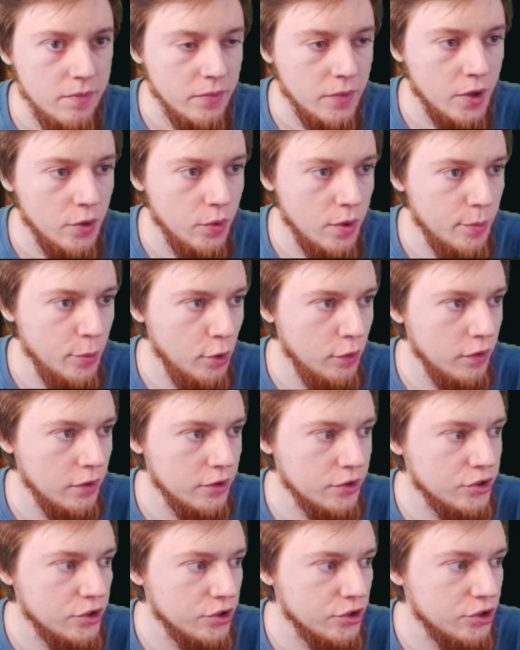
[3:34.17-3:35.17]
Removal
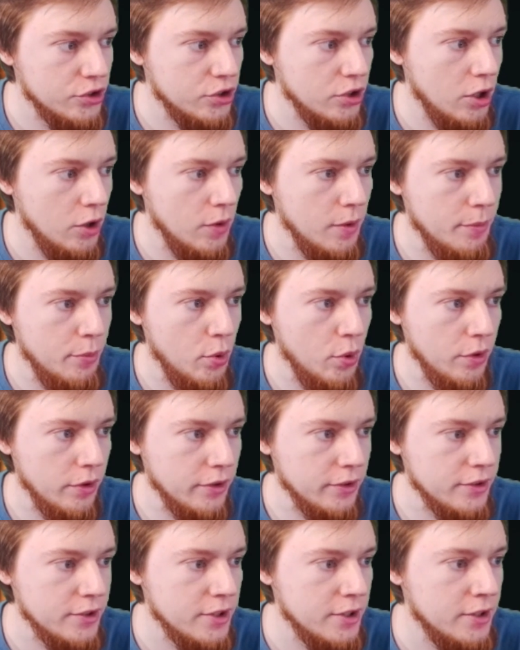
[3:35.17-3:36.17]
is just so
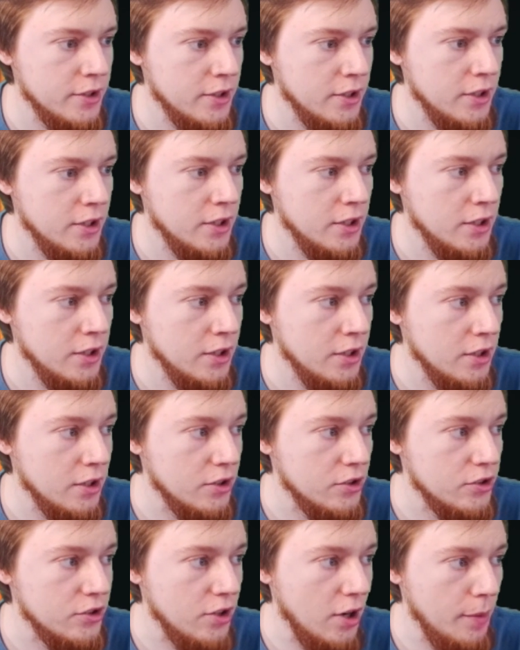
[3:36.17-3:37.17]
important.
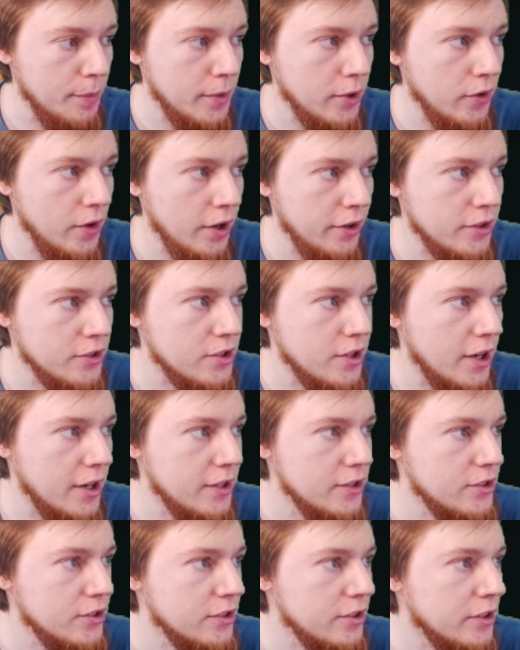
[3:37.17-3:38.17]
Stomping Ground is
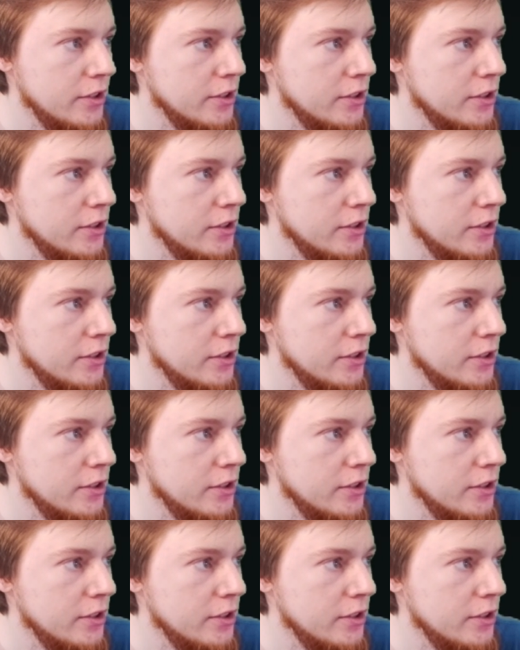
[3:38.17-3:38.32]
nice.